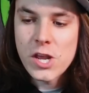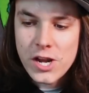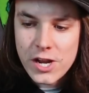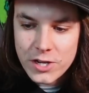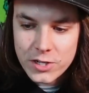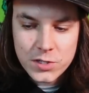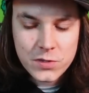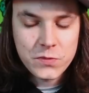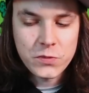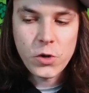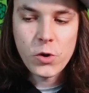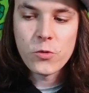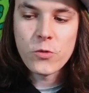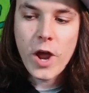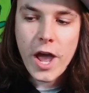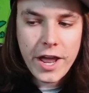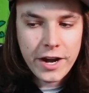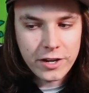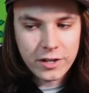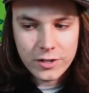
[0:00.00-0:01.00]
it is Flo
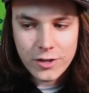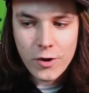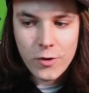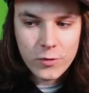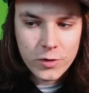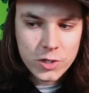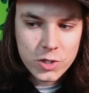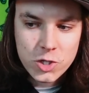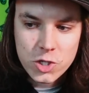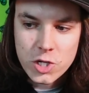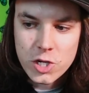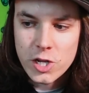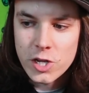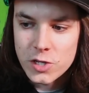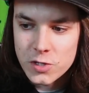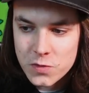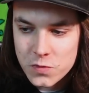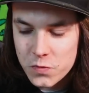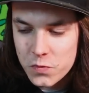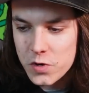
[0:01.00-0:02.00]
Rida Low that she
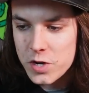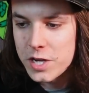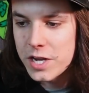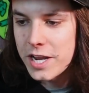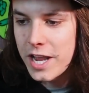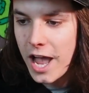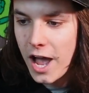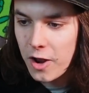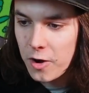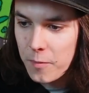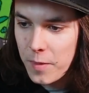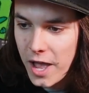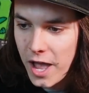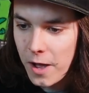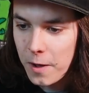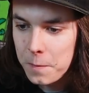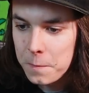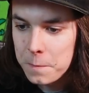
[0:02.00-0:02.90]
is freaking out about.